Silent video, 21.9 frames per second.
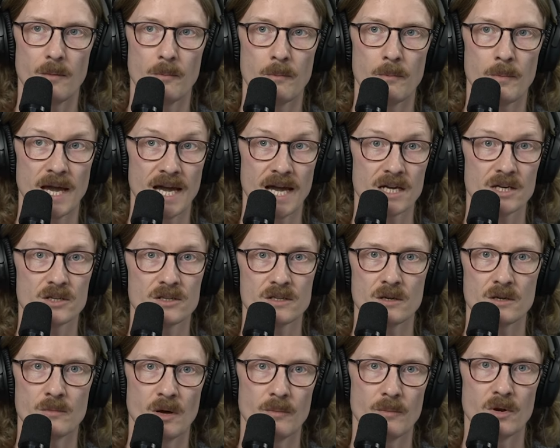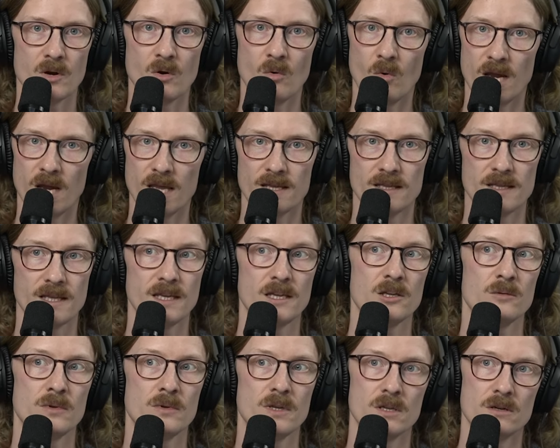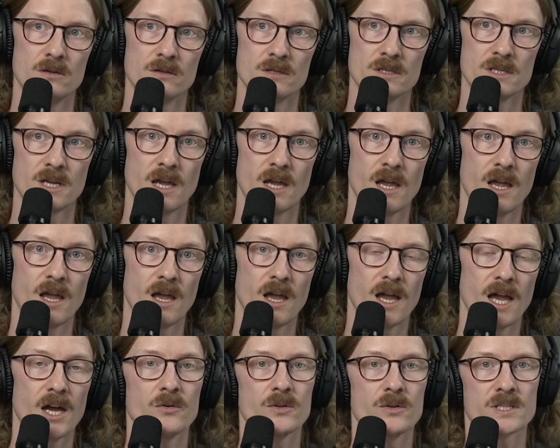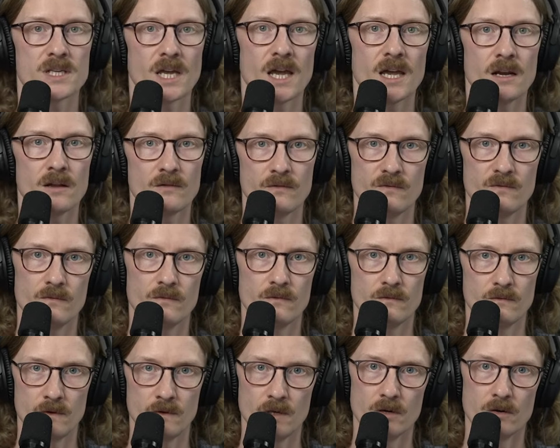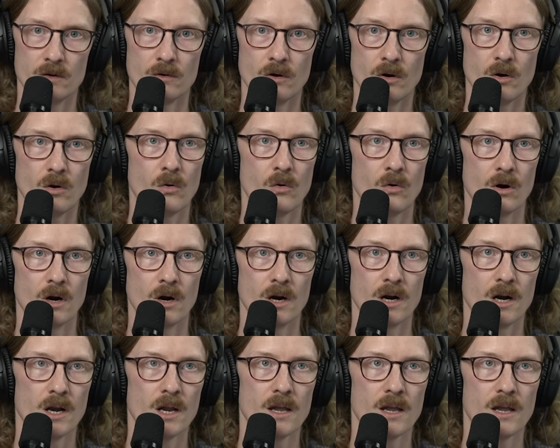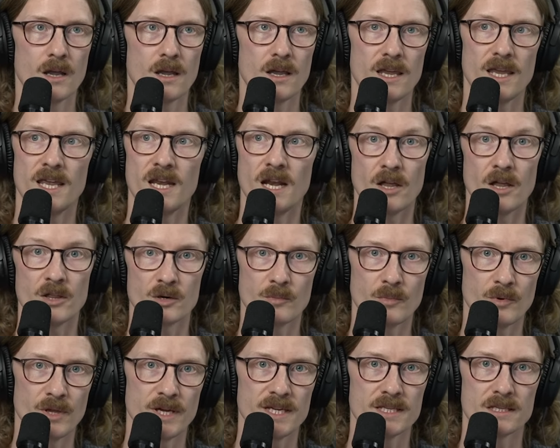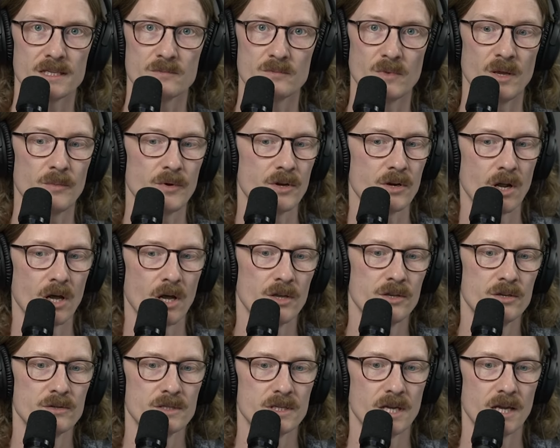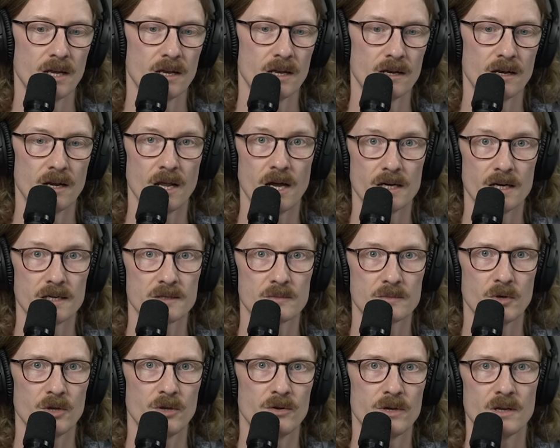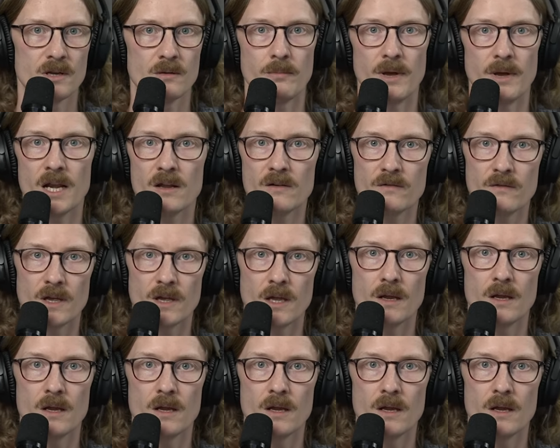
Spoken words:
package them up in a way that they can be used outside of Vue or in other places. Maybe you're not using Nuxt, but you can benefit